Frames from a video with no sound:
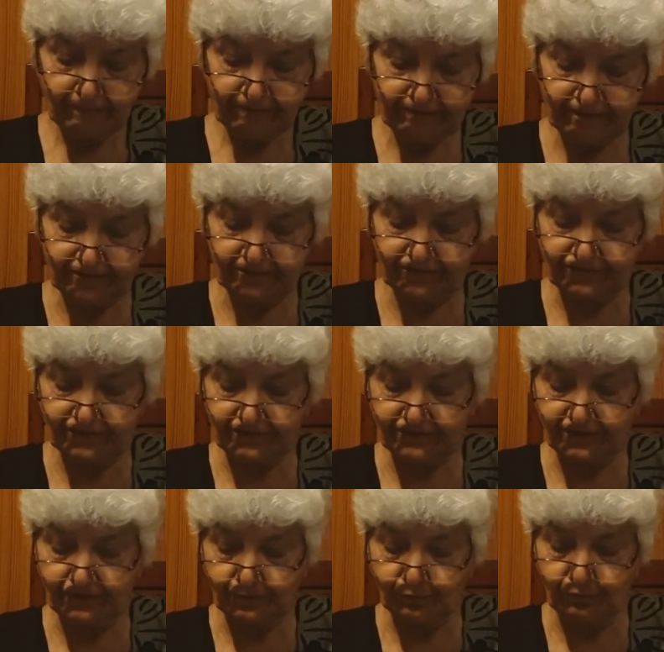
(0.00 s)
Technicians
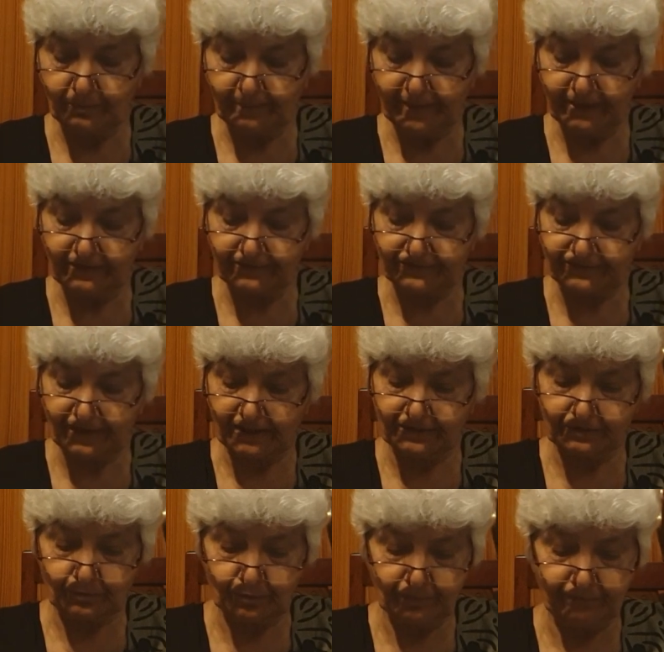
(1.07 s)
and tool makers
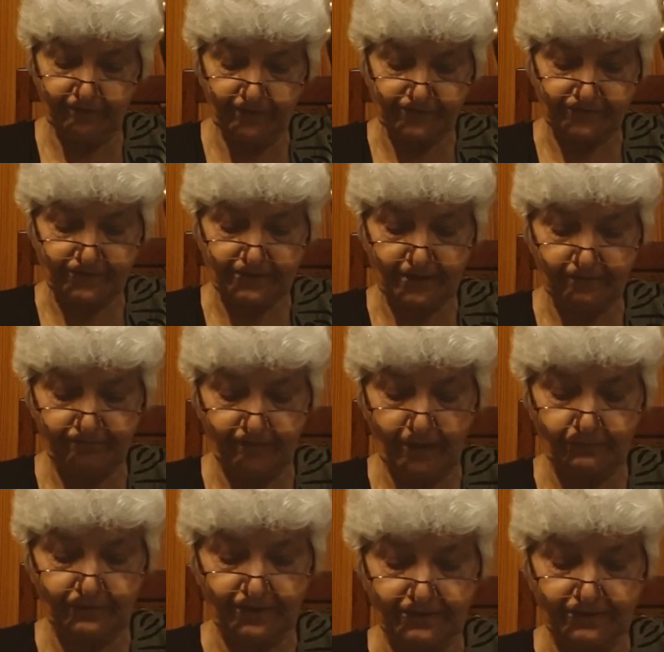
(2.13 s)
earned good wages and found